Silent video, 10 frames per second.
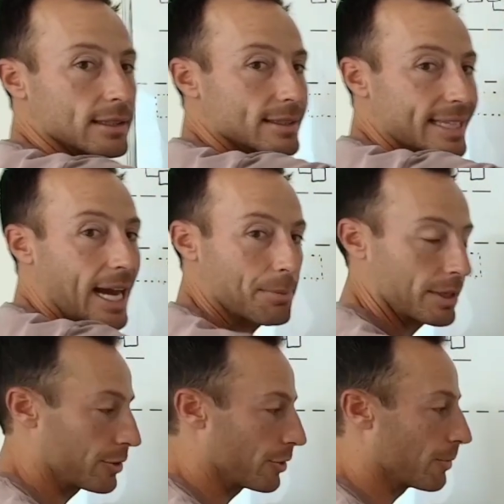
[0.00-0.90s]
tap
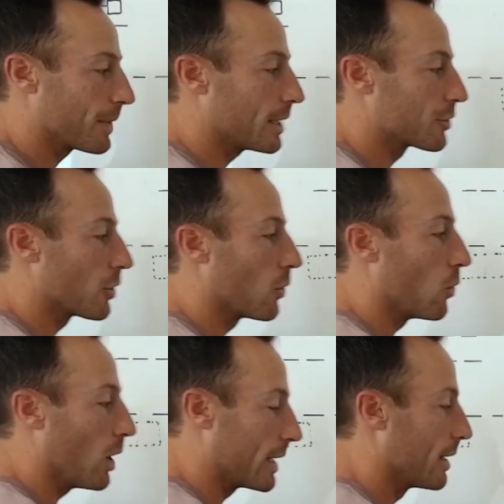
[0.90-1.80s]
into. And so
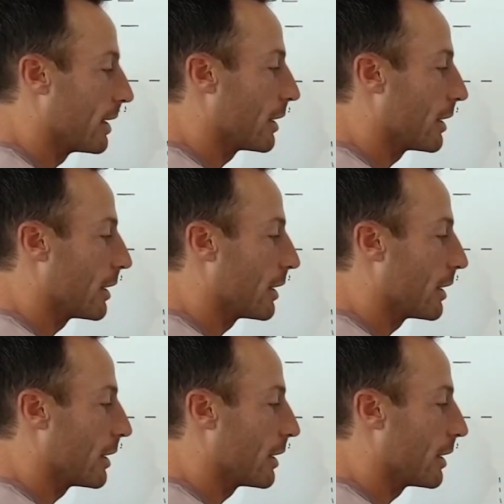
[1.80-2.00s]
one,